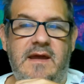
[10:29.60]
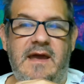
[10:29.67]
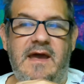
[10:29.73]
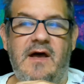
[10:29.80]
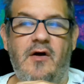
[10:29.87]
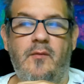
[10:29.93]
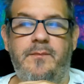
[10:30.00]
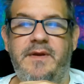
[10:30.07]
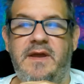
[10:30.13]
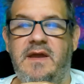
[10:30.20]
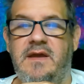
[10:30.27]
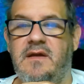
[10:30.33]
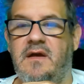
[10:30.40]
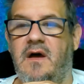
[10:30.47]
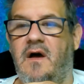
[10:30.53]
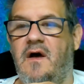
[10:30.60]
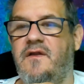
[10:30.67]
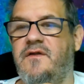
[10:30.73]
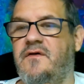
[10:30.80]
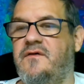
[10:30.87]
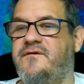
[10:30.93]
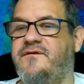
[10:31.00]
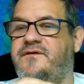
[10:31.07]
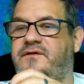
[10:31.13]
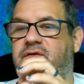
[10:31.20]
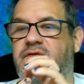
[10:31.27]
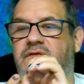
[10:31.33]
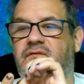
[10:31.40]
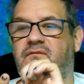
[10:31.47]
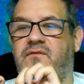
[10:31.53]
helping others
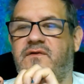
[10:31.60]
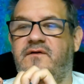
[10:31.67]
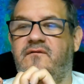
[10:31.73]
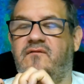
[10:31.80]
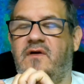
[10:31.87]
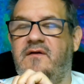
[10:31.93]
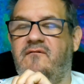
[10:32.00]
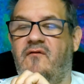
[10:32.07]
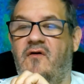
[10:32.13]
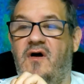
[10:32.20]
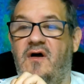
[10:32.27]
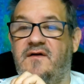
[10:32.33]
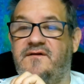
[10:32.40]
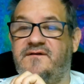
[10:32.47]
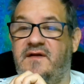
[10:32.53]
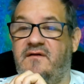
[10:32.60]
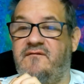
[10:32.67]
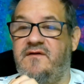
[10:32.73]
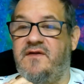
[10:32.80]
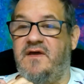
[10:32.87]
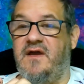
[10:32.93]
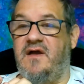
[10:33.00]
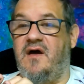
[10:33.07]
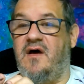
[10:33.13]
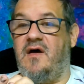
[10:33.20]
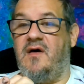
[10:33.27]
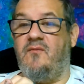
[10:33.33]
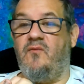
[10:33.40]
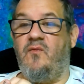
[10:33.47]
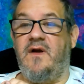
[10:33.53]
do right wrongs and everything,
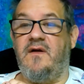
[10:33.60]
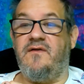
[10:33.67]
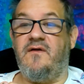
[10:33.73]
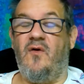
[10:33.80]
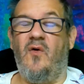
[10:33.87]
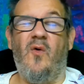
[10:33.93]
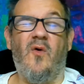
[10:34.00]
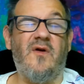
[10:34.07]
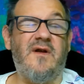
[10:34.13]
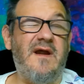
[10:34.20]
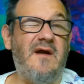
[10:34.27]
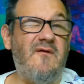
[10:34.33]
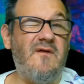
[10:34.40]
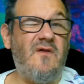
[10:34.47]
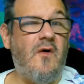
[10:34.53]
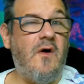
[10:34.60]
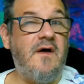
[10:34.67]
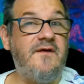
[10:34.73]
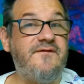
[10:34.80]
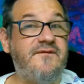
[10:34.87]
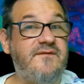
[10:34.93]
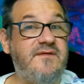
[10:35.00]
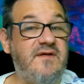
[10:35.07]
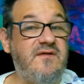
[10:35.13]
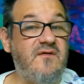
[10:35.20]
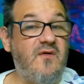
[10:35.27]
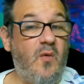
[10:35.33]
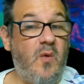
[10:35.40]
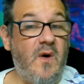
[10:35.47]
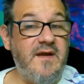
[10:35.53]
where the ordinary laws
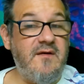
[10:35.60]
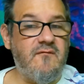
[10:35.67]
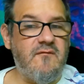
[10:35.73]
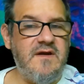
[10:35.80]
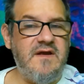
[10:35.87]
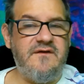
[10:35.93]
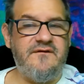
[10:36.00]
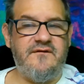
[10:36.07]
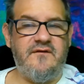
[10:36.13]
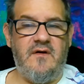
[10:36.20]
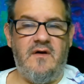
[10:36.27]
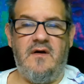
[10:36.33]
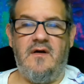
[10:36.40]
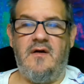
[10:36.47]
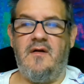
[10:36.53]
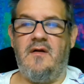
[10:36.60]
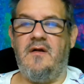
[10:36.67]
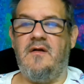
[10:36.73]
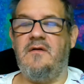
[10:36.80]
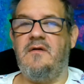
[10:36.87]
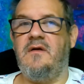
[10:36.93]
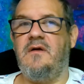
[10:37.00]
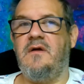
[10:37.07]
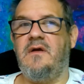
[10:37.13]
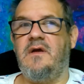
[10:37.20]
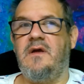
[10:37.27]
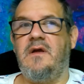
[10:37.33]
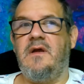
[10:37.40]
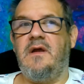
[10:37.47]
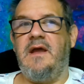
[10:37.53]
didn't quite reach.
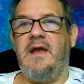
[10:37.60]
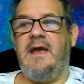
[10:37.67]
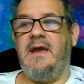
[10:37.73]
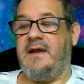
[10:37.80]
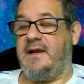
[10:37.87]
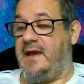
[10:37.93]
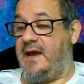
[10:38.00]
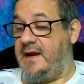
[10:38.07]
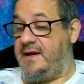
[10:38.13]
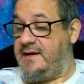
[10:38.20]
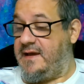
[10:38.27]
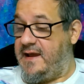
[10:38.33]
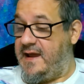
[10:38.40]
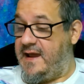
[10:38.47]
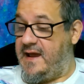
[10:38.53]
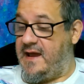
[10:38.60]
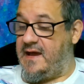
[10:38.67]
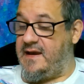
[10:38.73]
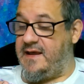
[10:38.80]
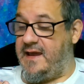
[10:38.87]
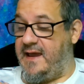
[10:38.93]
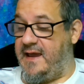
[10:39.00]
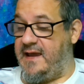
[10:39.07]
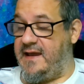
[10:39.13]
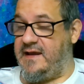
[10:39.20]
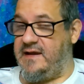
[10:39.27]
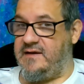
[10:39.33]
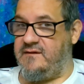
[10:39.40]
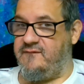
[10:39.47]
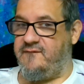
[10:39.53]
It kind of had
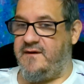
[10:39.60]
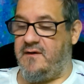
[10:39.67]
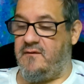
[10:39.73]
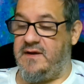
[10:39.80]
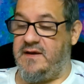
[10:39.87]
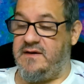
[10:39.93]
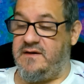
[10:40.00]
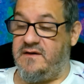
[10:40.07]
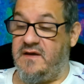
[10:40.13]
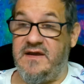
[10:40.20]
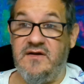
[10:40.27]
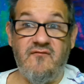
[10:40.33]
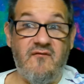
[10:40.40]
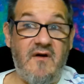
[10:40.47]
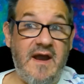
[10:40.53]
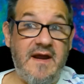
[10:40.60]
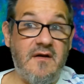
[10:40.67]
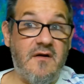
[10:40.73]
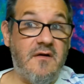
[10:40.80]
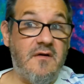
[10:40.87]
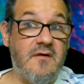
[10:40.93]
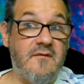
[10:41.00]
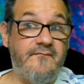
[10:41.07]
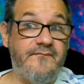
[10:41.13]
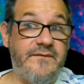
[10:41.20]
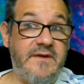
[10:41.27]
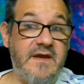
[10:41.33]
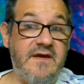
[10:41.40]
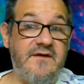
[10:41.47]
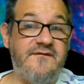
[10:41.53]
a very Knight
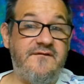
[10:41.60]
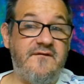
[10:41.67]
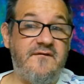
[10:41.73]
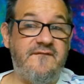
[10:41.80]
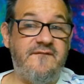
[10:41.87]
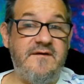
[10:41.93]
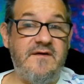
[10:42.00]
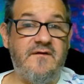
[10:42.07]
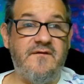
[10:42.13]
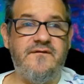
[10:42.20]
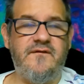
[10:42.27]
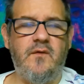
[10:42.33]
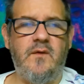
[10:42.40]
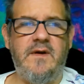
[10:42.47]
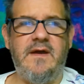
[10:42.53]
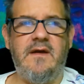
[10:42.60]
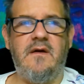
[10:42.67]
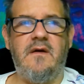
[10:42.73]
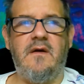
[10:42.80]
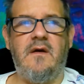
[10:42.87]
Rider-ish feel to it,